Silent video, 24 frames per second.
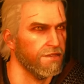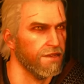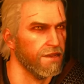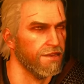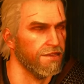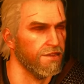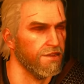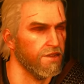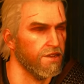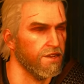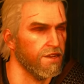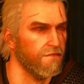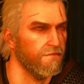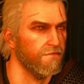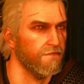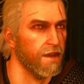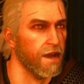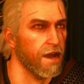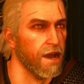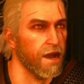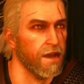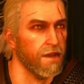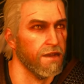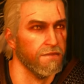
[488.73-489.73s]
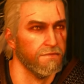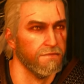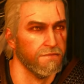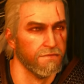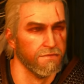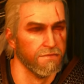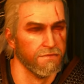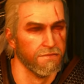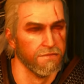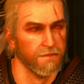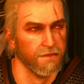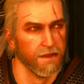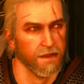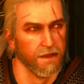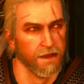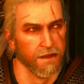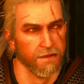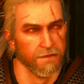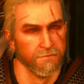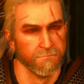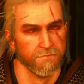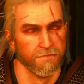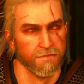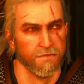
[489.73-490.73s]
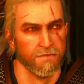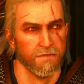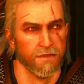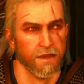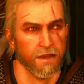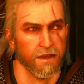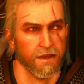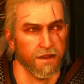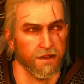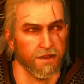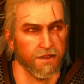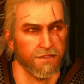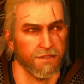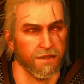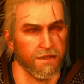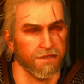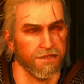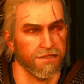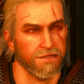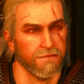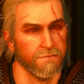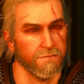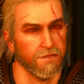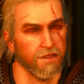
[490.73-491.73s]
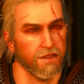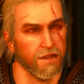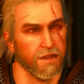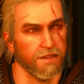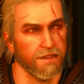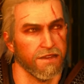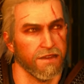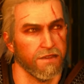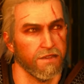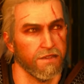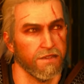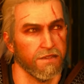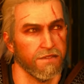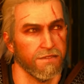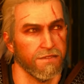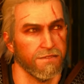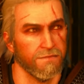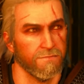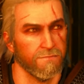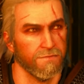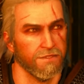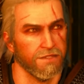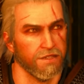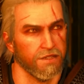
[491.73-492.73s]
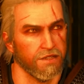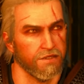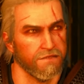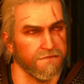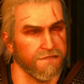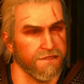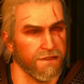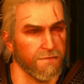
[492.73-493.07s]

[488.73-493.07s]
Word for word: That's a sort of, uh, hob, a guardian spirit that could lead me to your